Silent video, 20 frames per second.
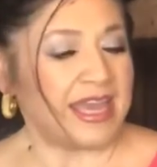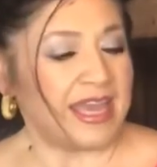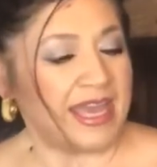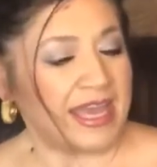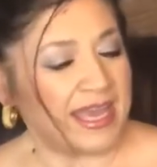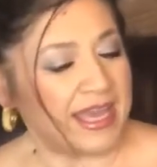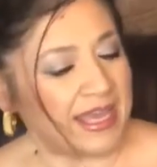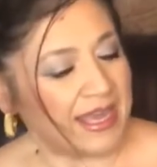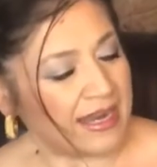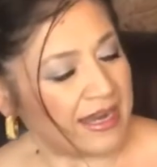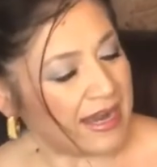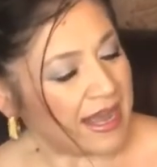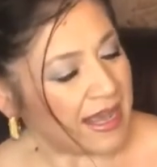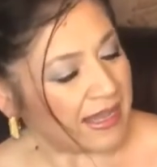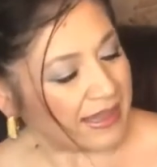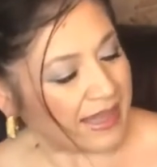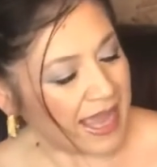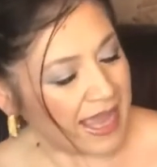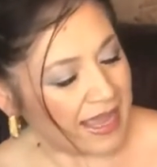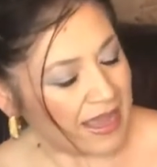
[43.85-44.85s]
in
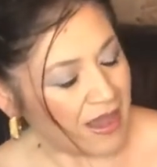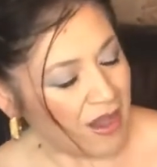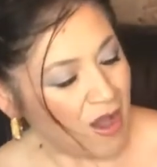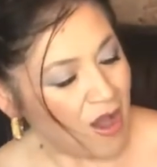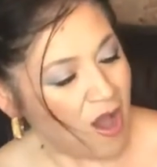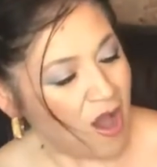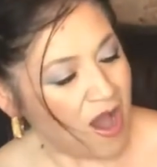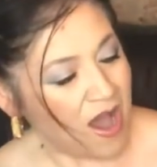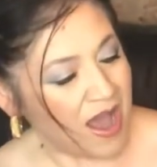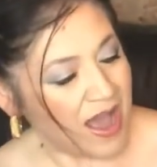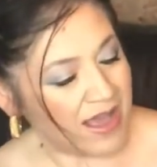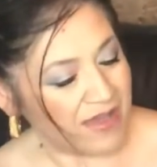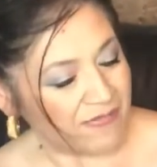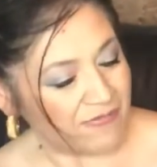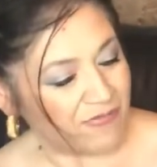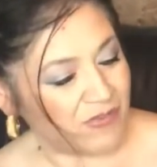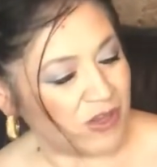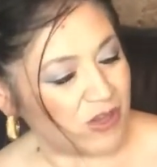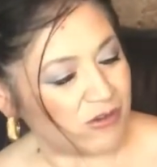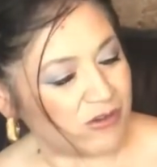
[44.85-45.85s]
like a hot
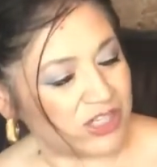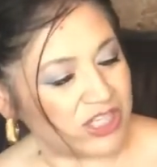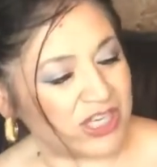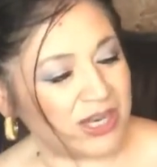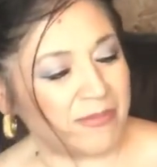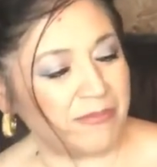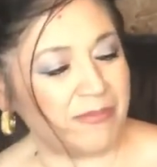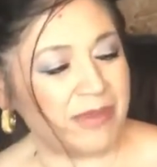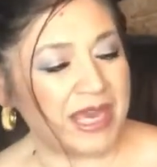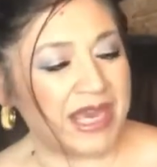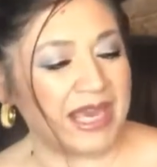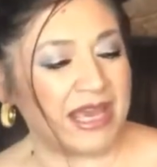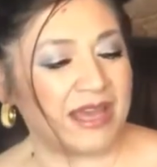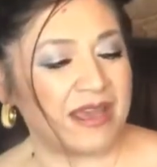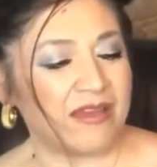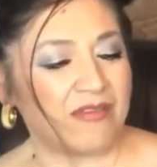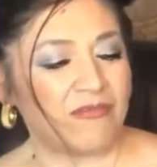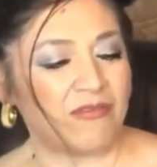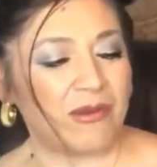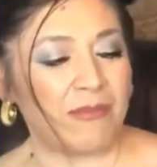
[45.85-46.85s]
fuchsia pink
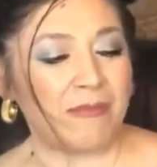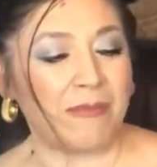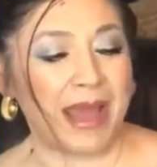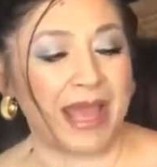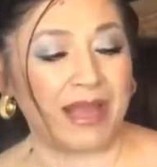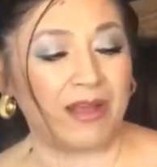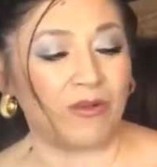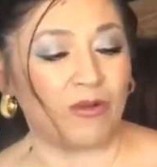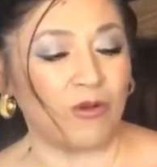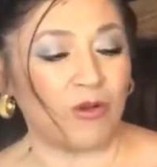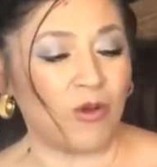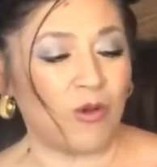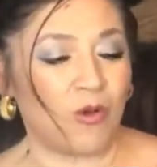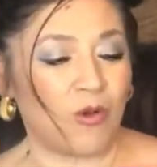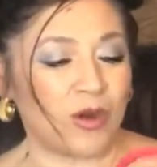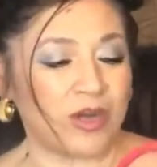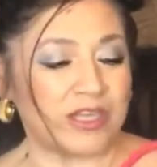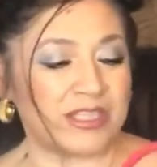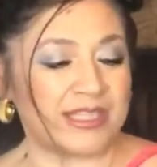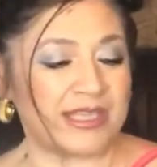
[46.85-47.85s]
from Michael
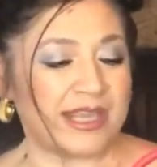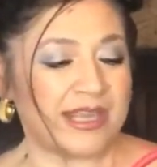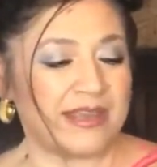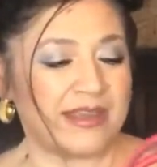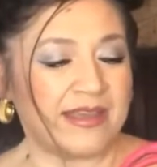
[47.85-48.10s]
Kors.